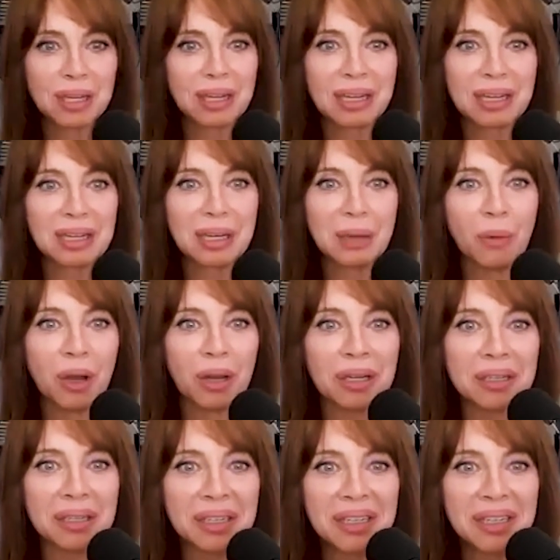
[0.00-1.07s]
thing, and he
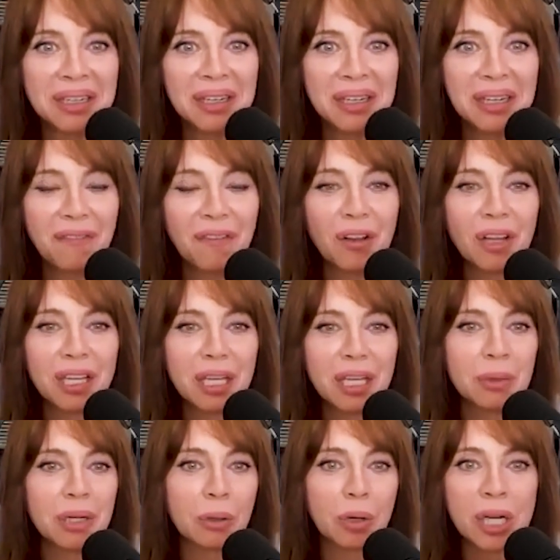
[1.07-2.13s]
felt like
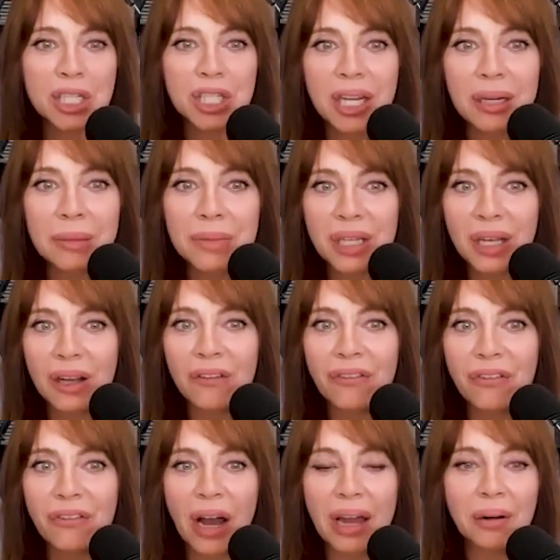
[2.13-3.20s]
he would ingratiate
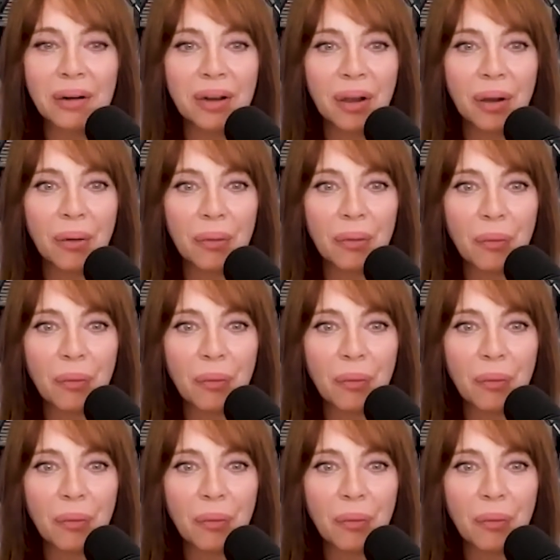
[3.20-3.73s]
himself. I don't know